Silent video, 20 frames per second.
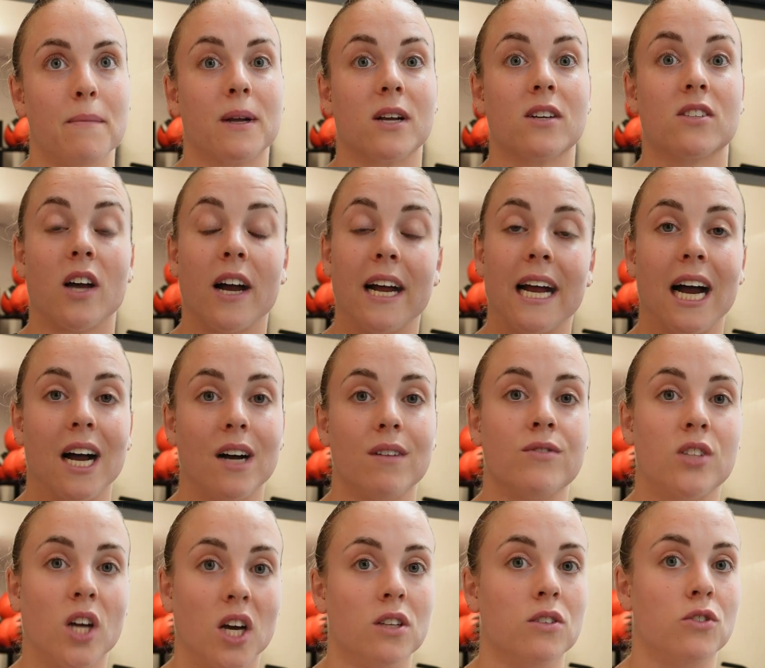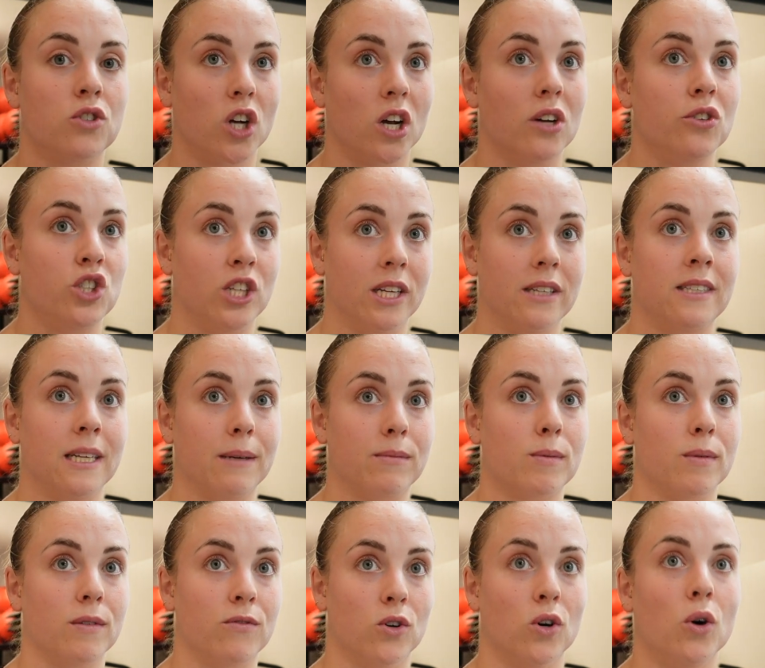Because I have done jerk
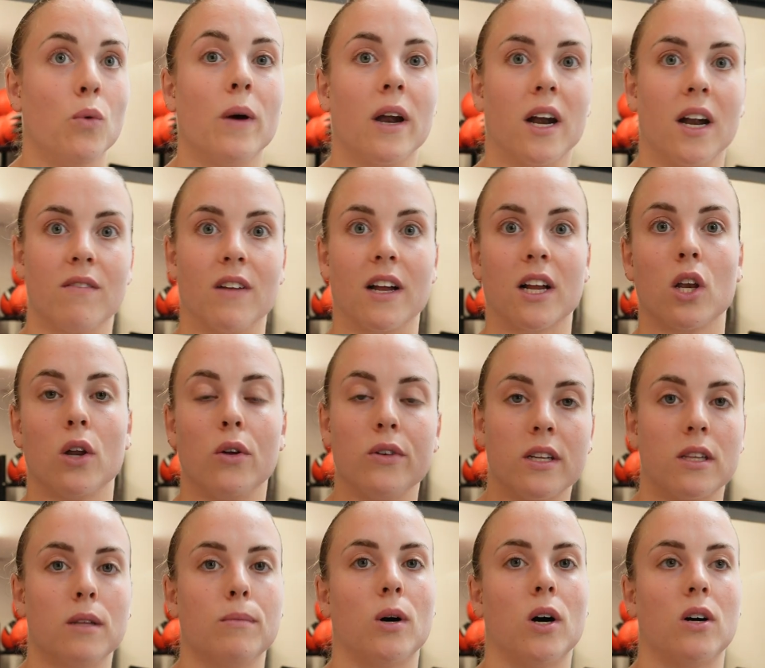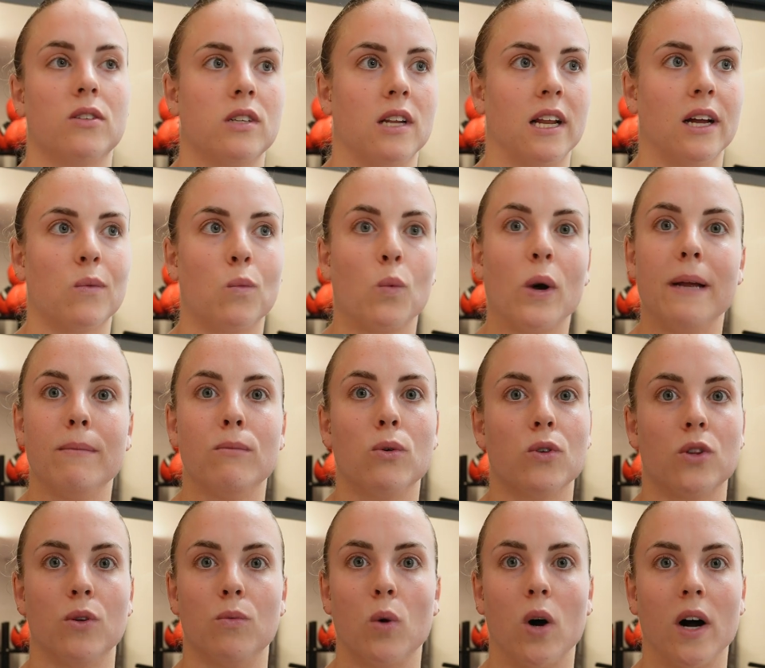dips before, where I've like loaded the bar to like way
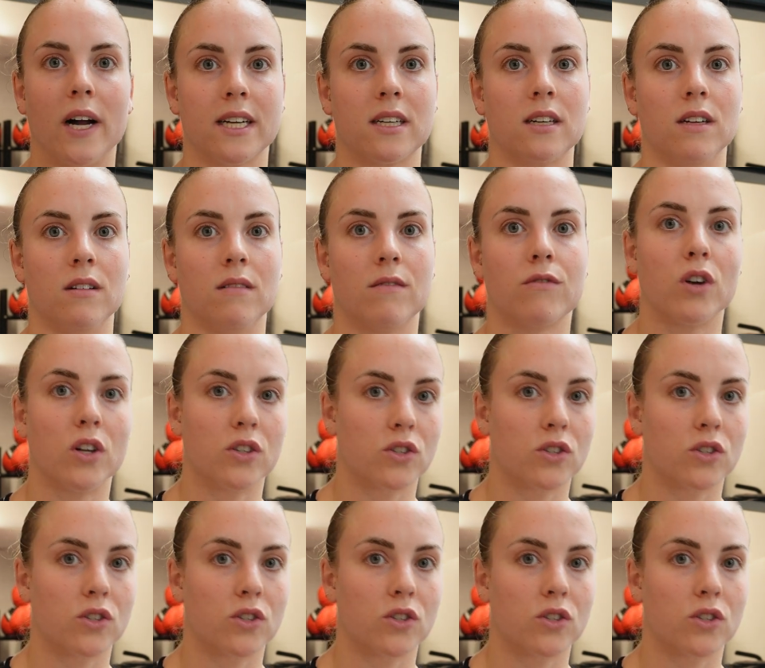more than what I can it's